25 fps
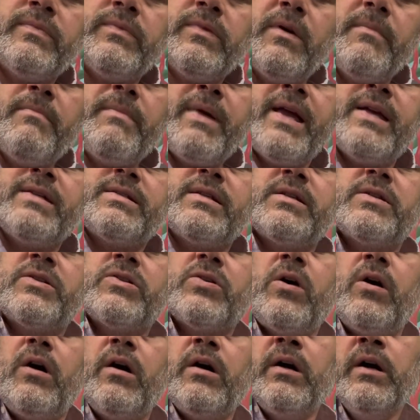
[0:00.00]
amazing
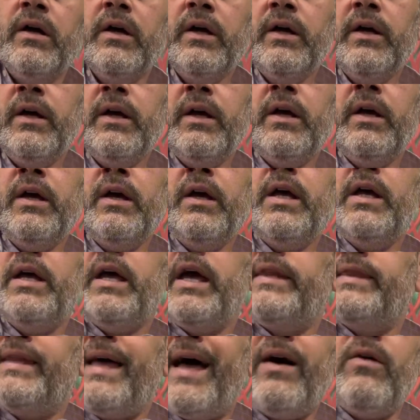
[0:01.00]
song.
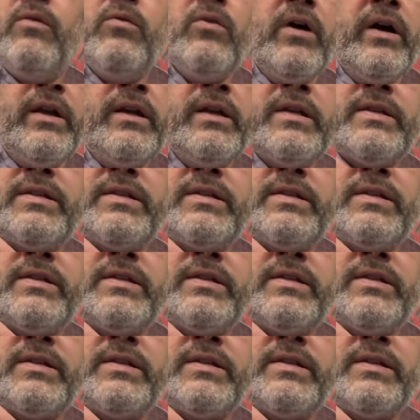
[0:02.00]
And that one is